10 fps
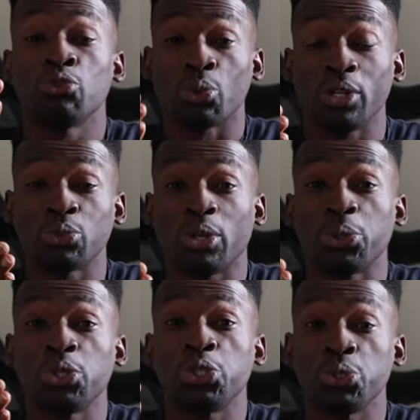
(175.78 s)

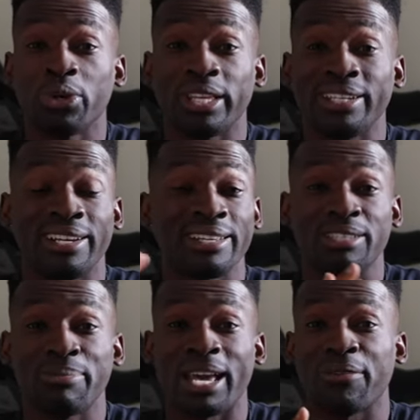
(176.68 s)
2023 shoe of the year? It
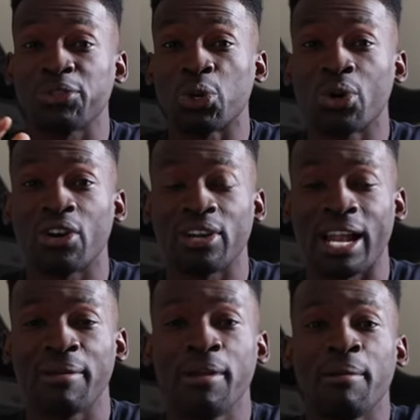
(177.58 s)
doesn't matter if it's Hoka or
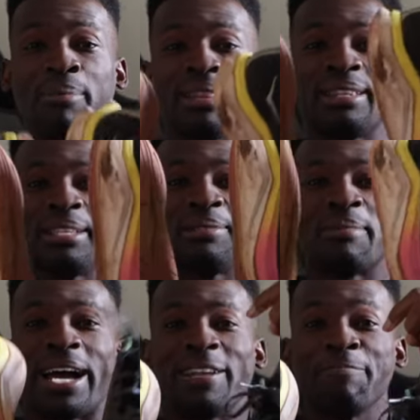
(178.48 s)
not, but this is
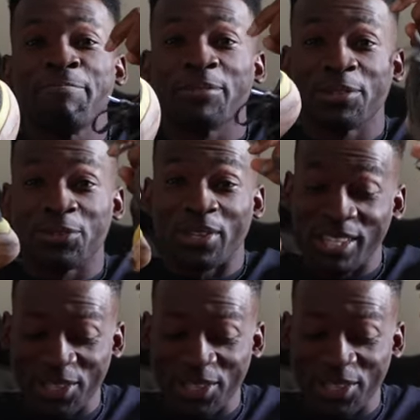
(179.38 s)
mine. So this